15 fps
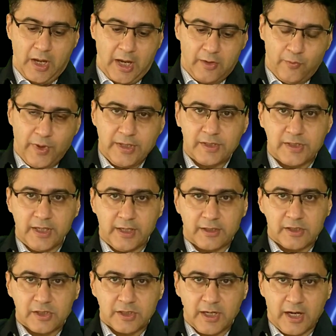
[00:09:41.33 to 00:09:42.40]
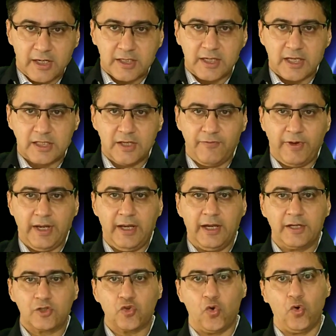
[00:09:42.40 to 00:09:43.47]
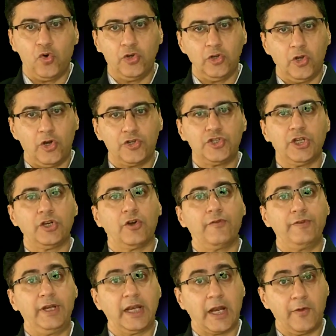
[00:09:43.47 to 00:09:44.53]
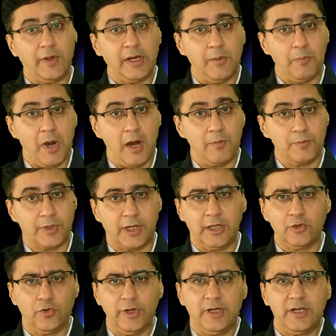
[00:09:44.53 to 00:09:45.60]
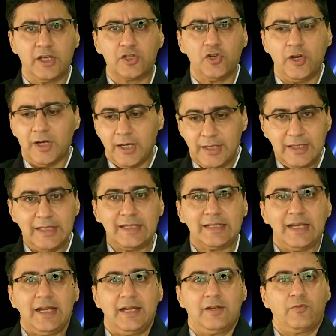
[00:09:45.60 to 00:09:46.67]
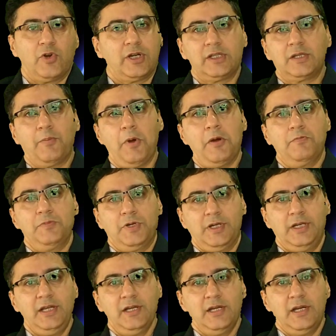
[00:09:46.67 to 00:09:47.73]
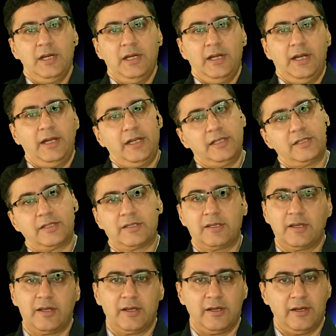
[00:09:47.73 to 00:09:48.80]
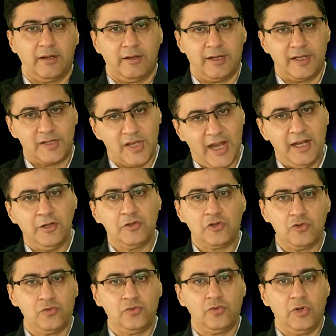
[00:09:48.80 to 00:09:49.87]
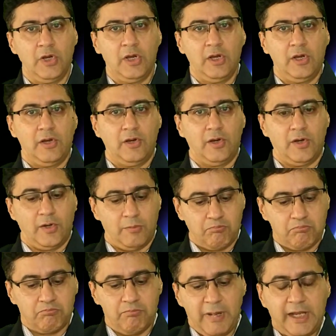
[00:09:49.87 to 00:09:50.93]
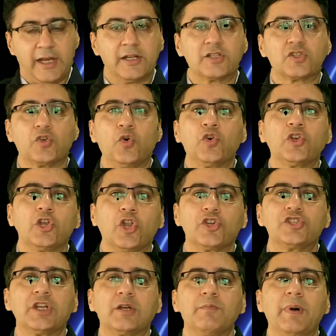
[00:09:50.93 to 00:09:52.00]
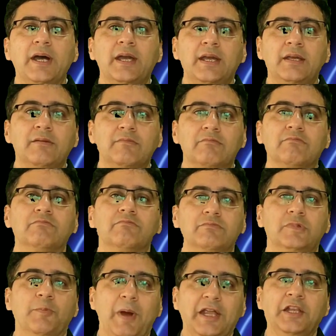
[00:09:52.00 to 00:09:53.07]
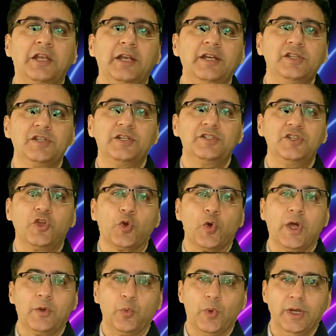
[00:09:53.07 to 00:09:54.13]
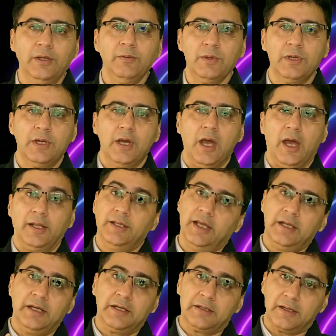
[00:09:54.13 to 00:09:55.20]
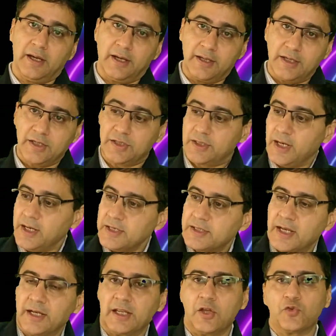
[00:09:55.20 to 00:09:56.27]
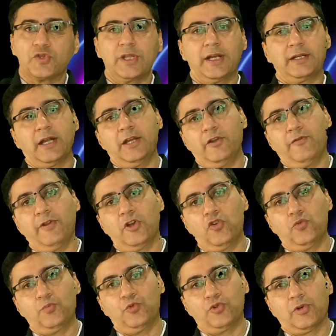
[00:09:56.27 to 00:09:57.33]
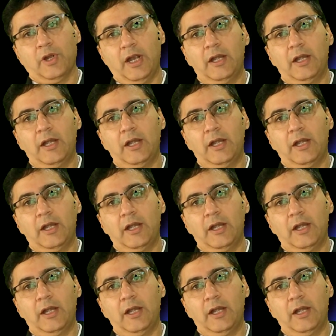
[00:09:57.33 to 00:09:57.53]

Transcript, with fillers: And once it starts deciphering its own logic of deriving a palm tree, though it does not understand what is a palm tree, it is designed to uh, make its own logic by the binary digit 0 and 1 and then it understands and gives that kind of an output.